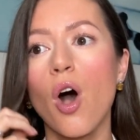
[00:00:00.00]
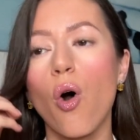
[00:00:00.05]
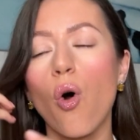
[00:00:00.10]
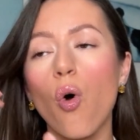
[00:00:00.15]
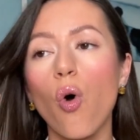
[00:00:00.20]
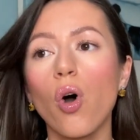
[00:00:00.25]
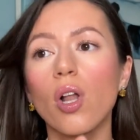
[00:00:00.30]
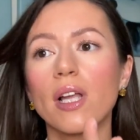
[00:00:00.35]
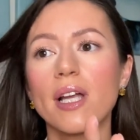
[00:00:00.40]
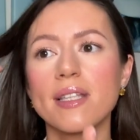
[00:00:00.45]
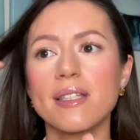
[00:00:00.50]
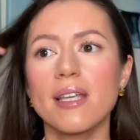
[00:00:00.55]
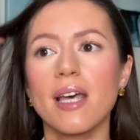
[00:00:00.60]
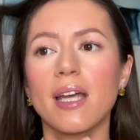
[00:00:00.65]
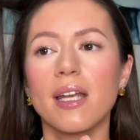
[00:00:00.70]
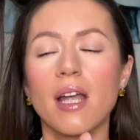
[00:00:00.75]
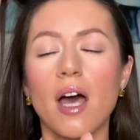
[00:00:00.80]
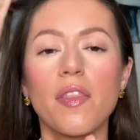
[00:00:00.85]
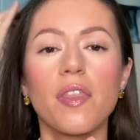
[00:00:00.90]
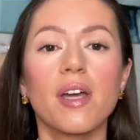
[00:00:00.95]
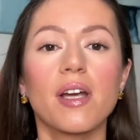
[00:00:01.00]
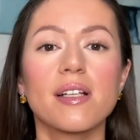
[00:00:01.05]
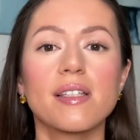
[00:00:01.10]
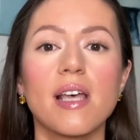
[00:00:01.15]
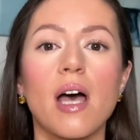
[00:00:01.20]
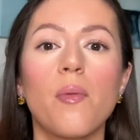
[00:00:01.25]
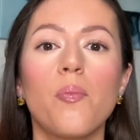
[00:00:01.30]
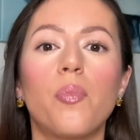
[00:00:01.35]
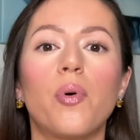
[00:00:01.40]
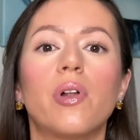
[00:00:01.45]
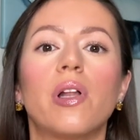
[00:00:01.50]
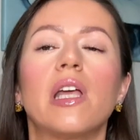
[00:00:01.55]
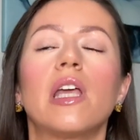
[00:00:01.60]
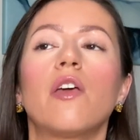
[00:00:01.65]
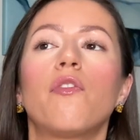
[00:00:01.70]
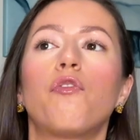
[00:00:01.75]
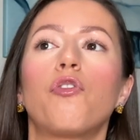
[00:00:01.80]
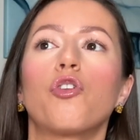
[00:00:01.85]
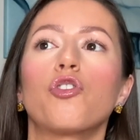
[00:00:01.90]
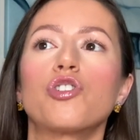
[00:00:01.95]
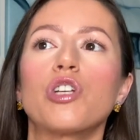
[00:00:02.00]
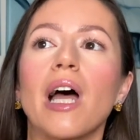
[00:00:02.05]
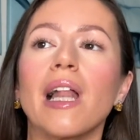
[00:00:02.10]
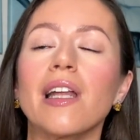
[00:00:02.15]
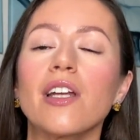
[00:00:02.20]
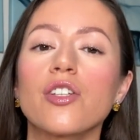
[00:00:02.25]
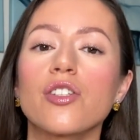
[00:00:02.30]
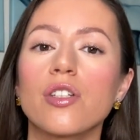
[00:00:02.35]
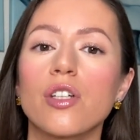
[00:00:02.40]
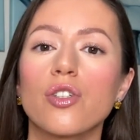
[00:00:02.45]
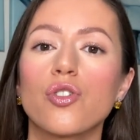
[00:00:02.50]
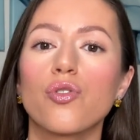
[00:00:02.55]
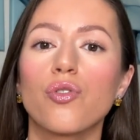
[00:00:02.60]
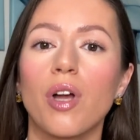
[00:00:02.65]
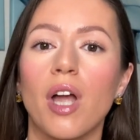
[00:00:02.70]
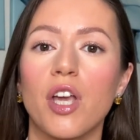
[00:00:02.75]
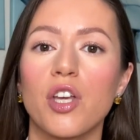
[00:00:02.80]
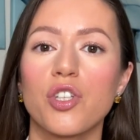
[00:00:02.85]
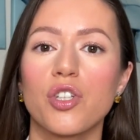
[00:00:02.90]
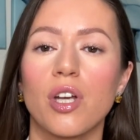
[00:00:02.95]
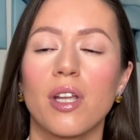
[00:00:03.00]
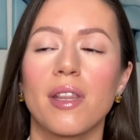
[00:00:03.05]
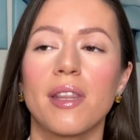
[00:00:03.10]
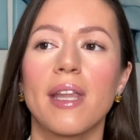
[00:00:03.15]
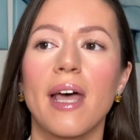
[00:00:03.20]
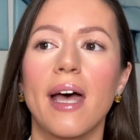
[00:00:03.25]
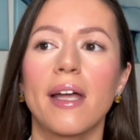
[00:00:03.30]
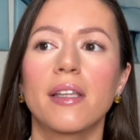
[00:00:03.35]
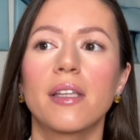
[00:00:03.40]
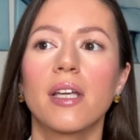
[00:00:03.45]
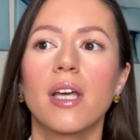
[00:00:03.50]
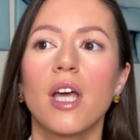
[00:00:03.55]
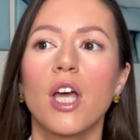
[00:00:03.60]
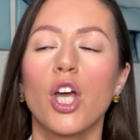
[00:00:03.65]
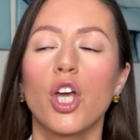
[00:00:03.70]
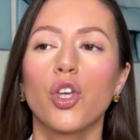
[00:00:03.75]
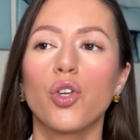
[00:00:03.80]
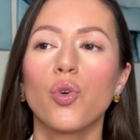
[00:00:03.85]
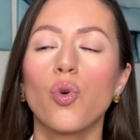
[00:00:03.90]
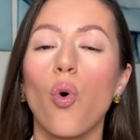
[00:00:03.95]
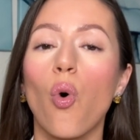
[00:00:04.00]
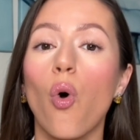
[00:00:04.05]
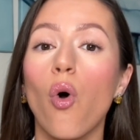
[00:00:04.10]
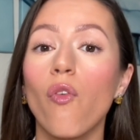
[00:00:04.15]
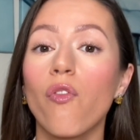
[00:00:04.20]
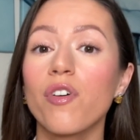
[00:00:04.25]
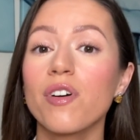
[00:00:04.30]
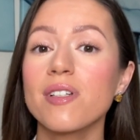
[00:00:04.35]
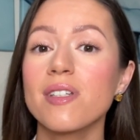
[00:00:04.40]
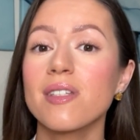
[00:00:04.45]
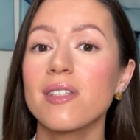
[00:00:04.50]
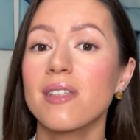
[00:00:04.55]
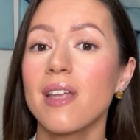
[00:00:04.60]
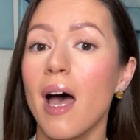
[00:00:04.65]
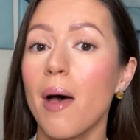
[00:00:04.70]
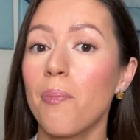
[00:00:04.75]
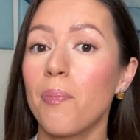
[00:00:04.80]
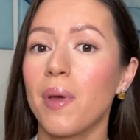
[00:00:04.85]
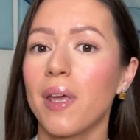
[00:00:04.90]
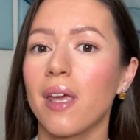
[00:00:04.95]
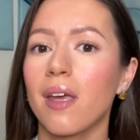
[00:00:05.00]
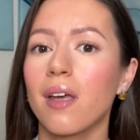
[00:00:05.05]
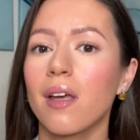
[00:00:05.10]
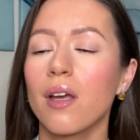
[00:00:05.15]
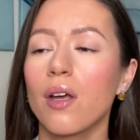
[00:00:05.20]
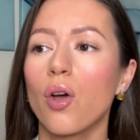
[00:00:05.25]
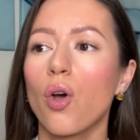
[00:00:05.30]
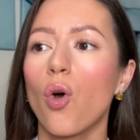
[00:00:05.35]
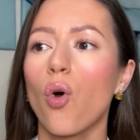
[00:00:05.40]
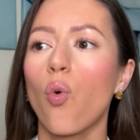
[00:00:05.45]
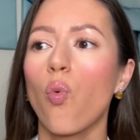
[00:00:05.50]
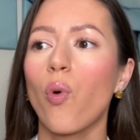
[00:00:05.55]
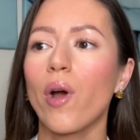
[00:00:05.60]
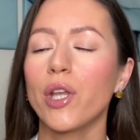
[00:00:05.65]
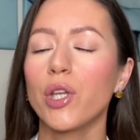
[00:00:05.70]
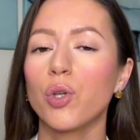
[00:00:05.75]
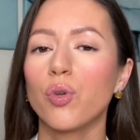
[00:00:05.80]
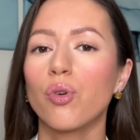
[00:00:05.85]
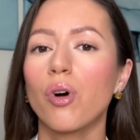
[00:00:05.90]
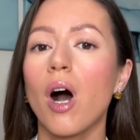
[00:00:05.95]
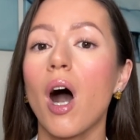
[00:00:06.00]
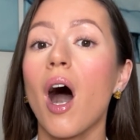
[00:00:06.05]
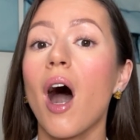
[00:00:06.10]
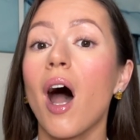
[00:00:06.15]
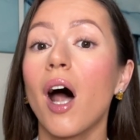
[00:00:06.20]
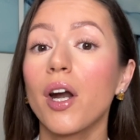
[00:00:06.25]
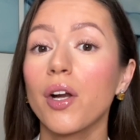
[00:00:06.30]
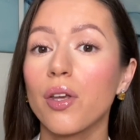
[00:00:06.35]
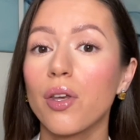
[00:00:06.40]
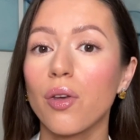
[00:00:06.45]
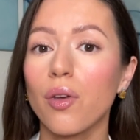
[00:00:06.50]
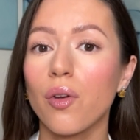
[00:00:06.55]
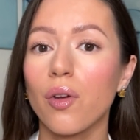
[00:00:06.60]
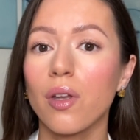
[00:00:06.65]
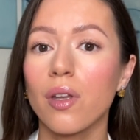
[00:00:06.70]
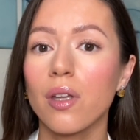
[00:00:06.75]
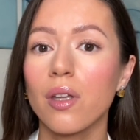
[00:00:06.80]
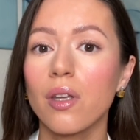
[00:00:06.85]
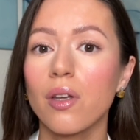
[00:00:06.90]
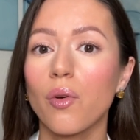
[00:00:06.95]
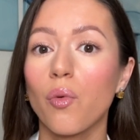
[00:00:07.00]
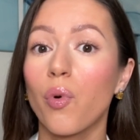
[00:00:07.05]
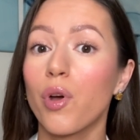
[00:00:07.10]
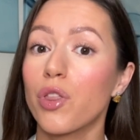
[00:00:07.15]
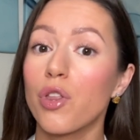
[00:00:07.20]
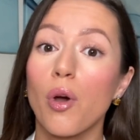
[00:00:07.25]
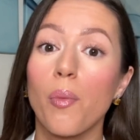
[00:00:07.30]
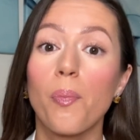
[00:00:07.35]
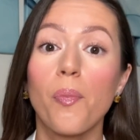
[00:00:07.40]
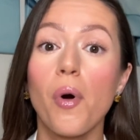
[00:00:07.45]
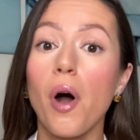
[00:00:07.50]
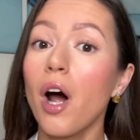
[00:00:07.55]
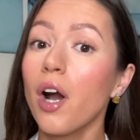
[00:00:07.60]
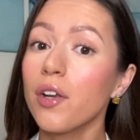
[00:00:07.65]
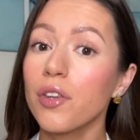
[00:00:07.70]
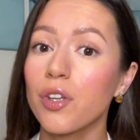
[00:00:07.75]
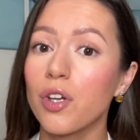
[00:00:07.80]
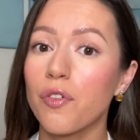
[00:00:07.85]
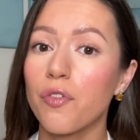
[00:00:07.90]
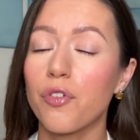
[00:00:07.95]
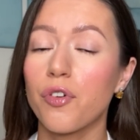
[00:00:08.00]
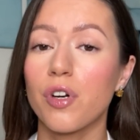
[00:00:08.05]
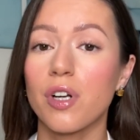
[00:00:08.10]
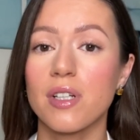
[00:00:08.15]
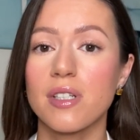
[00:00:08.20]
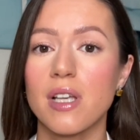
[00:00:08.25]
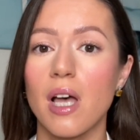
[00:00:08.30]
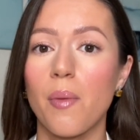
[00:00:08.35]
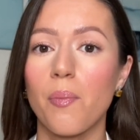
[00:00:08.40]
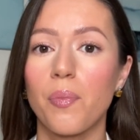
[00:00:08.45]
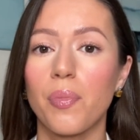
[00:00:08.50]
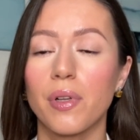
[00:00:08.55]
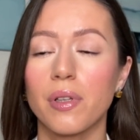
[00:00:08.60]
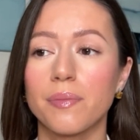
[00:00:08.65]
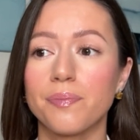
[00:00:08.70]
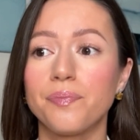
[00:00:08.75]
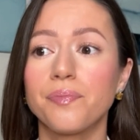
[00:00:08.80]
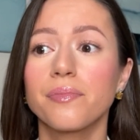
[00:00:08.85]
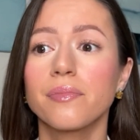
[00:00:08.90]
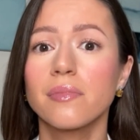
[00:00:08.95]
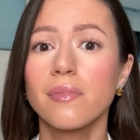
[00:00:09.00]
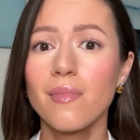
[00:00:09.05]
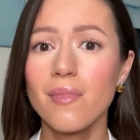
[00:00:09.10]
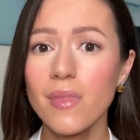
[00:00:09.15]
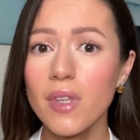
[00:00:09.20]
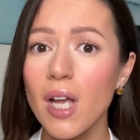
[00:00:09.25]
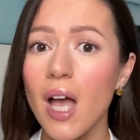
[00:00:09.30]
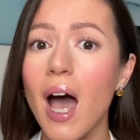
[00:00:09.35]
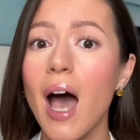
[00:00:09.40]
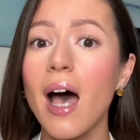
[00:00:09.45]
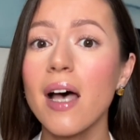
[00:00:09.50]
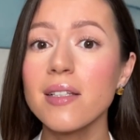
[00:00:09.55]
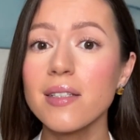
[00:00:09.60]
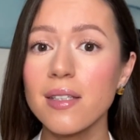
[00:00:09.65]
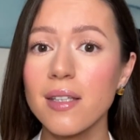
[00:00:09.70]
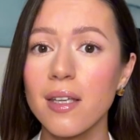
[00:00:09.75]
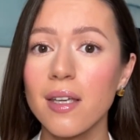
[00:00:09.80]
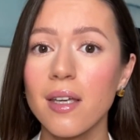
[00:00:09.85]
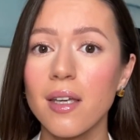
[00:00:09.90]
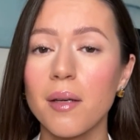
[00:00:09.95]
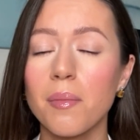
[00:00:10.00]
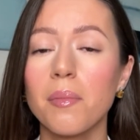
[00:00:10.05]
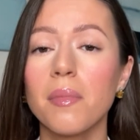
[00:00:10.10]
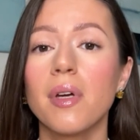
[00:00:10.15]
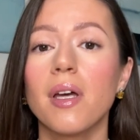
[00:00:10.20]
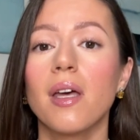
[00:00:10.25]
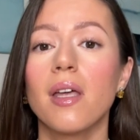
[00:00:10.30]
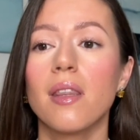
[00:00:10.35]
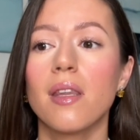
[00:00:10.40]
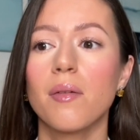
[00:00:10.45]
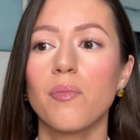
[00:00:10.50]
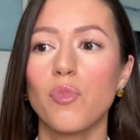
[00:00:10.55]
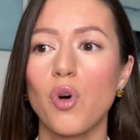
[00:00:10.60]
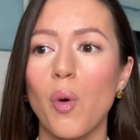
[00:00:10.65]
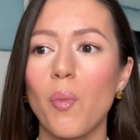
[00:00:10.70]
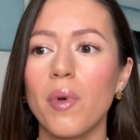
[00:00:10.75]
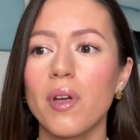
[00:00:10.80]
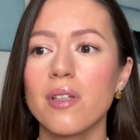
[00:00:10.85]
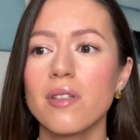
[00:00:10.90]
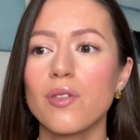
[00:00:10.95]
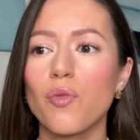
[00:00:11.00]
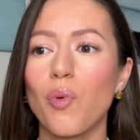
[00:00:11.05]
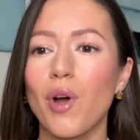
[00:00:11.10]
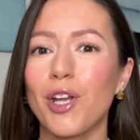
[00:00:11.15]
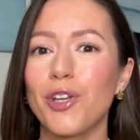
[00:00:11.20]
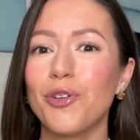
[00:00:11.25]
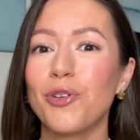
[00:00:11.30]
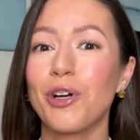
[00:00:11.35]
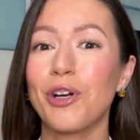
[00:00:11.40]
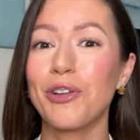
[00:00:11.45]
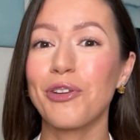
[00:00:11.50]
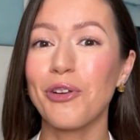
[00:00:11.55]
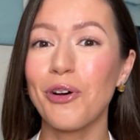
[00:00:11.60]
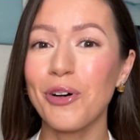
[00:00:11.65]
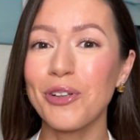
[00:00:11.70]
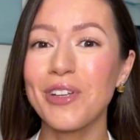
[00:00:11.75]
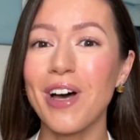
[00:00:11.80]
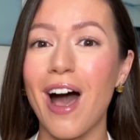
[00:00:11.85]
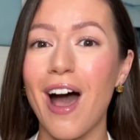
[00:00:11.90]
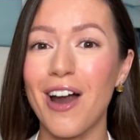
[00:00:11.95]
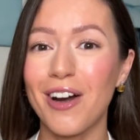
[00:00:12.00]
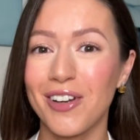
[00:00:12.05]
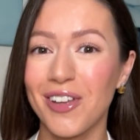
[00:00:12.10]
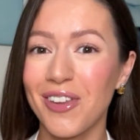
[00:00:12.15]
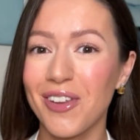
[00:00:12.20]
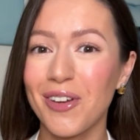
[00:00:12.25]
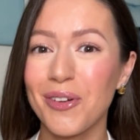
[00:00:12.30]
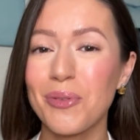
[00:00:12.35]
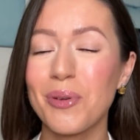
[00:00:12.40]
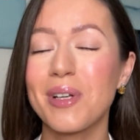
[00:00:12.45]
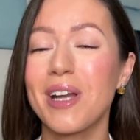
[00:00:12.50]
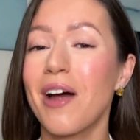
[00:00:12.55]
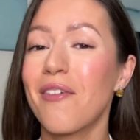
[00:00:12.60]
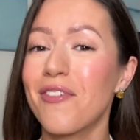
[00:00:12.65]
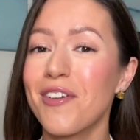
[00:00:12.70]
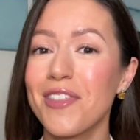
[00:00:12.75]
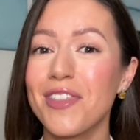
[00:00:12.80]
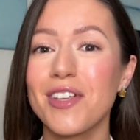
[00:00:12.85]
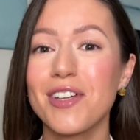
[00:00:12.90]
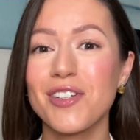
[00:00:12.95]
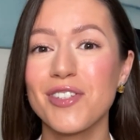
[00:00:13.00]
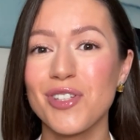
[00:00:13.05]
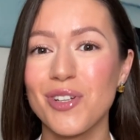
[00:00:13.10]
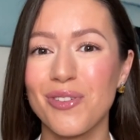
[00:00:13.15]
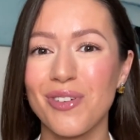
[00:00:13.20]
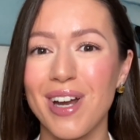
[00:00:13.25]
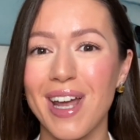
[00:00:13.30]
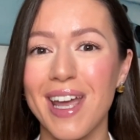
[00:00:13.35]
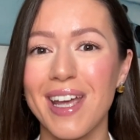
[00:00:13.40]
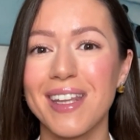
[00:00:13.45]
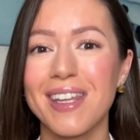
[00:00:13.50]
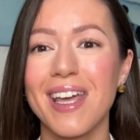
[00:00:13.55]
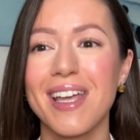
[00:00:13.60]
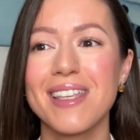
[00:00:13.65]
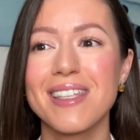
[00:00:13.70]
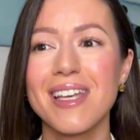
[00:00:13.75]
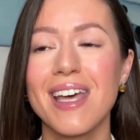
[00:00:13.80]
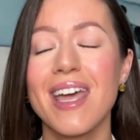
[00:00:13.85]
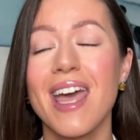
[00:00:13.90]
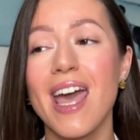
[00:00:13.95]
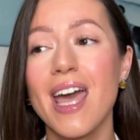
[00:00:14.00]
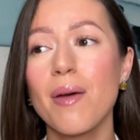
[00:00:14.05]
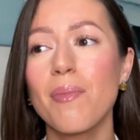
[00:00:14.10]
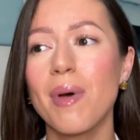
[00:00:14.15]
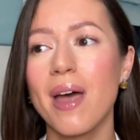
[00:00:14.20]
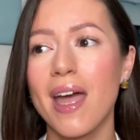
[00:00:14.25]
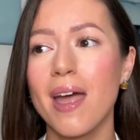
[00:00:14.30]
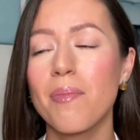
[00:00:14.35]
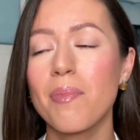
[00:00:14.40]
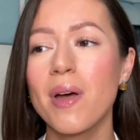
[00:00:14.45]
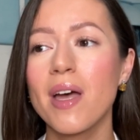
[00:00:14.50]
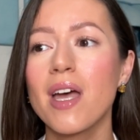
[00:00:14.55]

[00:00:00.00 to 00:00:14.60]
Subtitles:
Or let's say another example, if you're challenged situation that you overstepping when you are arguing with your partner, for example, ask him in the moment when you are not arguing, when everything's great, and say, hey babe,